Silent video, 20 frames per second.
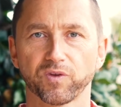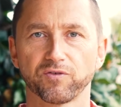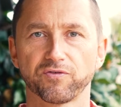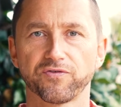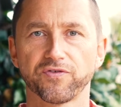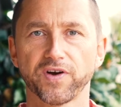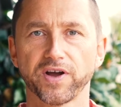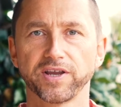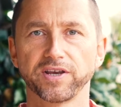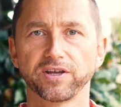
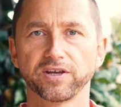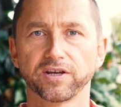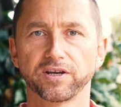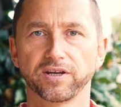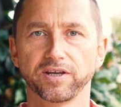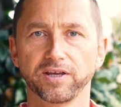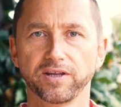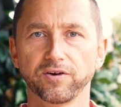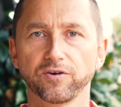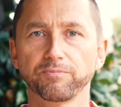finding
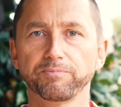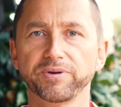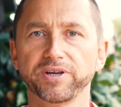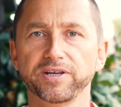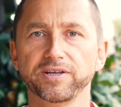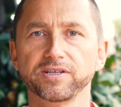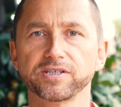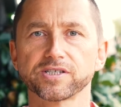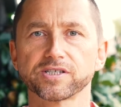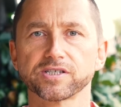an inner
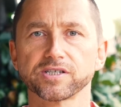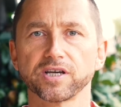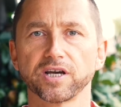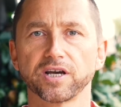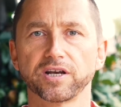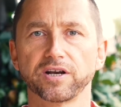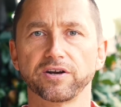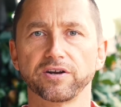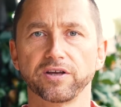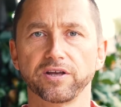peace
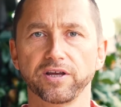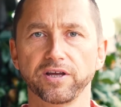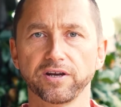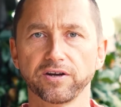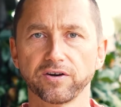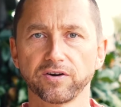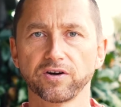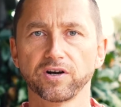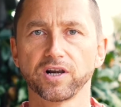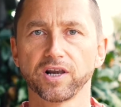and an
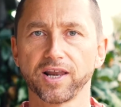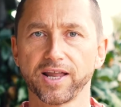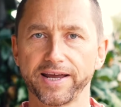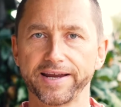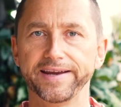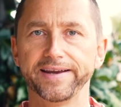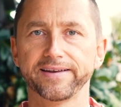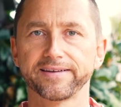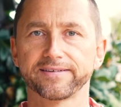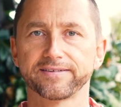inner
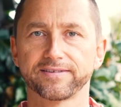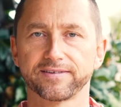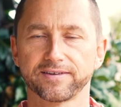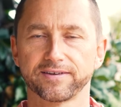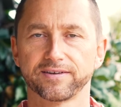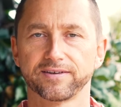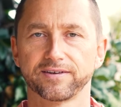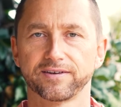light